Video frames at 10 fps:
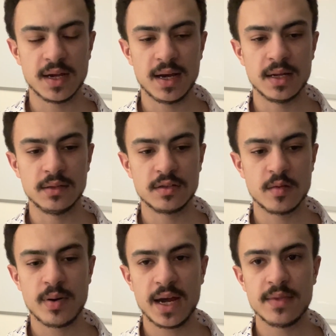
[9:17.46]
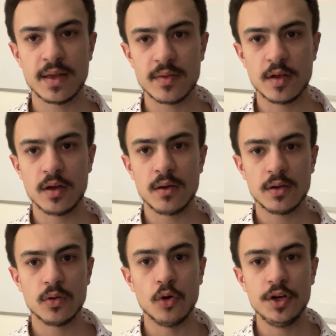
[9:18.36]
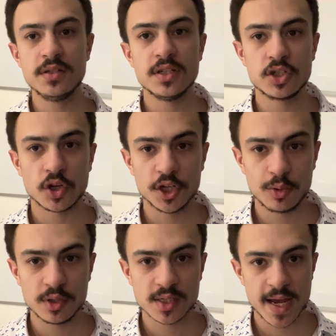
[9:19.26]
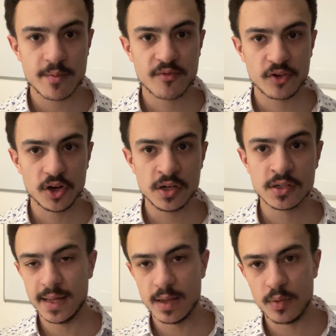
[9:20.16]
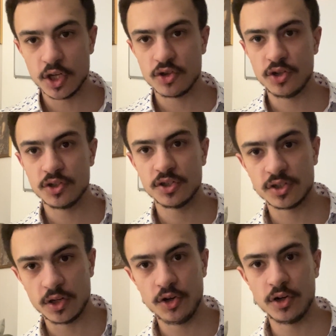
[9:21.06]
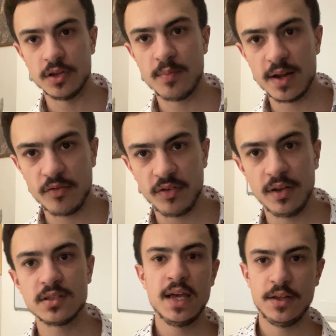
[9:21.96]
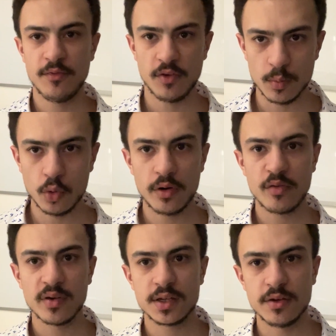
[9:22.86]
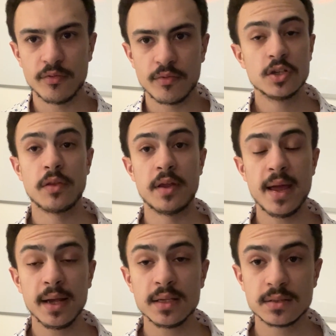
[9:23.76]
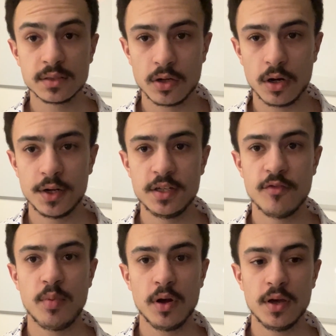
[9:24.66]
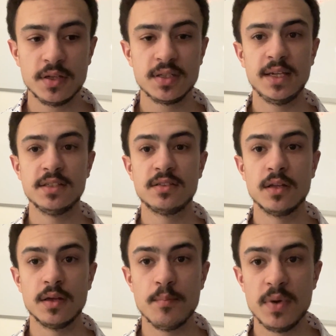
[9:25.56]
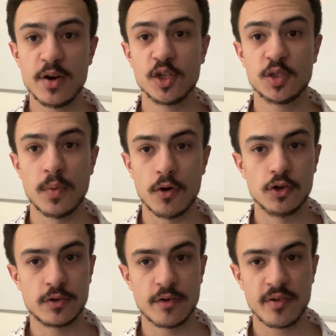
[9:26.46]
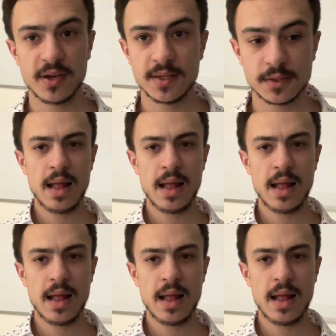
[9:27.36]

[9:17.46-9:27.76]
and the pain that the audience is trying to escape first, and then we introduce the solution and the benefits, it's far more effective. So the next cognitive bias is the mere exposure effect.